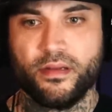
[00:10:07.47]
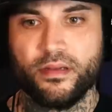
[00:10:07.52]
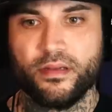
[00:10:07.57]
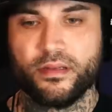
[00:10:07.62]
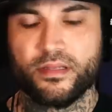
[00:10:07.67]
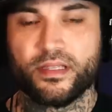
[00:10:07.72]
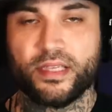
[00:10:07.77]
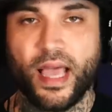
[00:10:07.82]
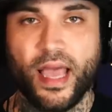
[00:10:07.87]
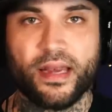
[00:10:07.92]

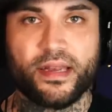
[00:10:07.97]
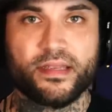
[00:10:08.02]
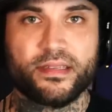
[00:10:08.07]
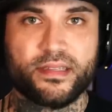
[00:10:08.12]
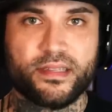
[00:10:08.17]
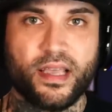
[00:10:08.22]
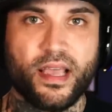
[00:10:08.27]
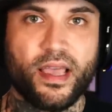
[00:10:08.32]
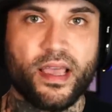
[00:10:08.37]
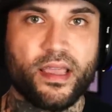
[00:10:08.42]
sad to
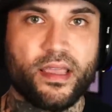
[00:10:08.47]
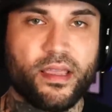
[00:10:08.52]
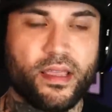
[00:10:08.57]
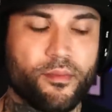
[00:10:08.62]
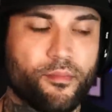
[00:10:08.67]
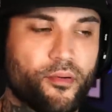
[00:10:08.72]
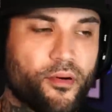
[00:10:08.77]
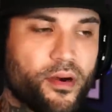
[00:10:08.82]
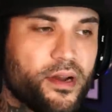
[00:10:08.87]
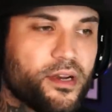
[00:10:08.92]
say,
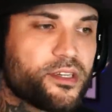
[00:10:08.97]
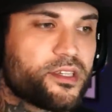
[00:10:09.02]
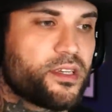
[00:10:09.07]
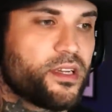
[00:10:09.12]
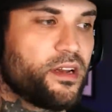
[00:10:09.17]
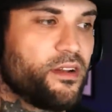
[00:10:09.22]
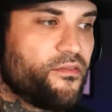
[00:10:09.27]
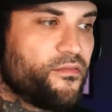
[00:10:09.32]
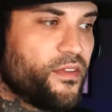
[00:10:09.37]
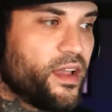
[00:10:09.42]
and prayers to
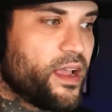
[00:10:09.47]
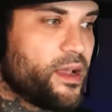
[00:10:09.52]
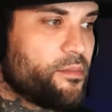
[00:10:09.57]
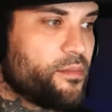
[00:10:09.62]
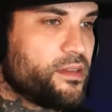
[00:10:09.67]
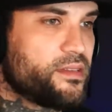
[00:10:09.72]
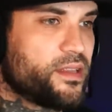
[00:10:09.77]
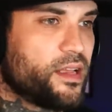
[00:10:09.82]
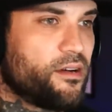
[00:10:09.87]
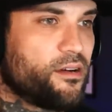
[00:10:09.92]
the
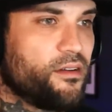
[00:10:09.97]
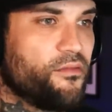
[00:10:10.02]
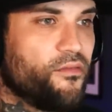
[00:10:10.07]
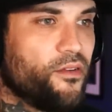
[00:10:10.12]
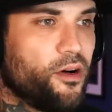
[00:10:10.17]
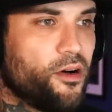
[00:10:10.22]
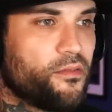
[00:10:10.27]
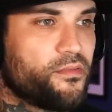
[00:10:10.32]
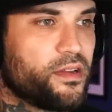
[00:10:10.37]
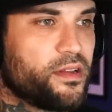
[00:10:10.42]
families that are
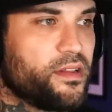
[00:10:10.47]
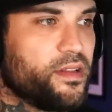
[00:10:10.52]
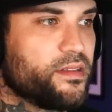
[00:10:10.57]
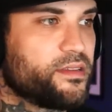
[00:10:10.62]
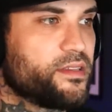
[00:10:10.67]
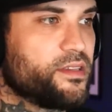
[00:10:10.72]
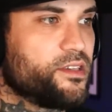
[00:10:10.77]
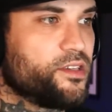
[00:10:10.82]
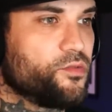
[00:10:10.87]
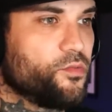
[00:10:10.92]
involved in this
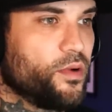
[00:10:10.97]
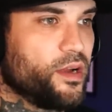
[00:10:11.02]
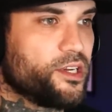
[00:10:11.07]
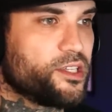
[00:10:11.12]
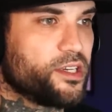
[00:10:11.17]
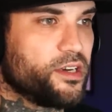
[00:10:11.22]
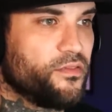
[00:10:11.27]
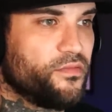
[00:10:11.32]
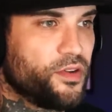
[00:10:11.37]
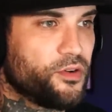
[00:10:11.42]

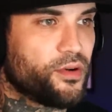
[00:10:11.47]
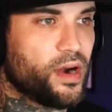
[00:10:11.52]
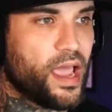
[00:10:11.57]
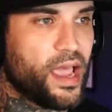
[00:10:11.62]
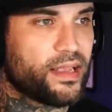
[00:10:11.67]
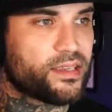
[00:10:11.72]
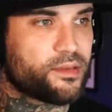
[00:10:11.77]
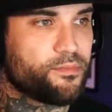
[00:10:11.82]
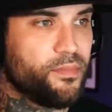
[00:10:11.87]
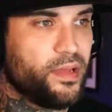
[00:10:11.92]
situation, if you were to
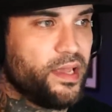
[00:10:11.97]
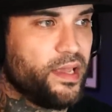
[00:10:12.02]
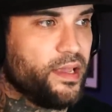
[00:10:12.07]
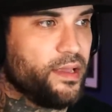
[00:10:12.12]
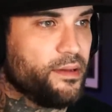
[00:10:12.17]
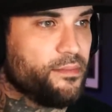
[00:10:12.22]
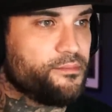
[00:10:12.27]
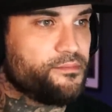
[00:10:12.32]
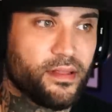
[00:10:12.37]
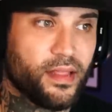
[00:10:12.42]
ask
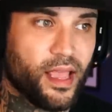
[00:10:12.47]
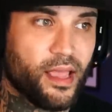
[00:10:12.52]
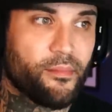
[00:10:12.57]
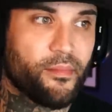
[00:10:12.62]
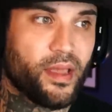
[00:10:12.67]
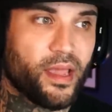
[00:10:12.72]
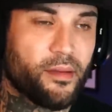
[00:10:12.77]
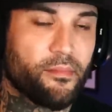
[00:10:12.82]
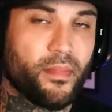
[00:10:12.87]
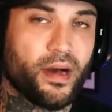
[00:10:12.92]
me, that
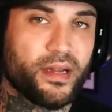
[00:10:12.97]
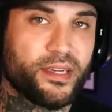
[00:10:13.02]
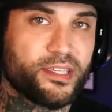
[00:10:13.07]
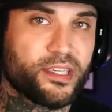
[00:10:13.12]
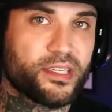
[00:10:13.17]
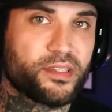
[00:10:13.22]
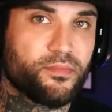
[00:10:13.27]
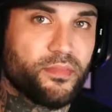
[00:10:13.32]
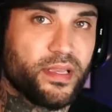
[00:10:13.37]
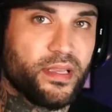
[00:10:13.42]
man might
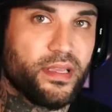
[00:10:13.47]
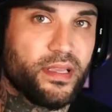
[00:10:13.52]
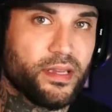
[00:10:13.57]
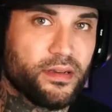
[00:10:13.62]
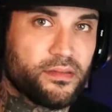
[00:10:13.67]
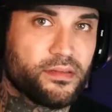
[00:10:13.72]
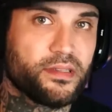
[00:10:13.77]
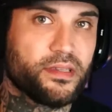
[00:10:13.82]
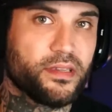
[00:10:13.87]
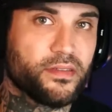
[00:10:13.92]
just be
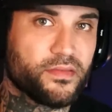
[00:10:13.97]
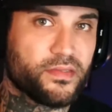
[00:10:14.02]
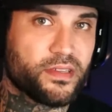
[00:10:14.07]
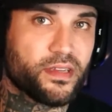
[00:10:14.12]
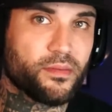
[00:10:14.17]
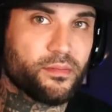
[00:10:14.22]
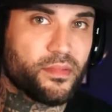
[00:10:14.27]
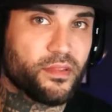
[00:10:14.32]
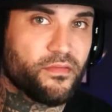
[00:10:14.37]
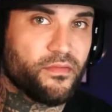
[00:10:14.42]
guilty of
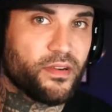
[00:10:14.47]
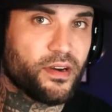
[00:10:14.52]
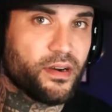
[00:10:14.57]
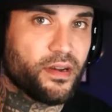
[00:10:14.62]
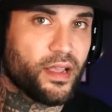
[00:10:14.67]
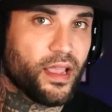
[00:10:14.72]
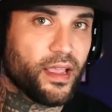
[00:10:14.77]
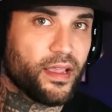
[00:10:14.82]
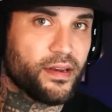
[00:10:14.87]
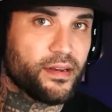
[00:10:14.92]
something
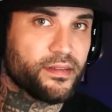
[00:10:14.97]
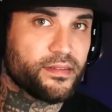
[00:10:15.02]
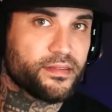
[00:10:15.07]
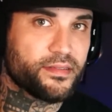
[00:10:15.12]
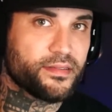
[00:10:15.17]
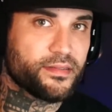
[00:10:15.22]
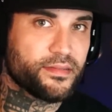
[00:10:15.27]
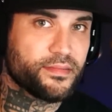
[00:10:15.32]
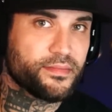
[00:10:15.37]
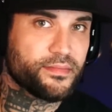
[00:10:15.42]
very heinous.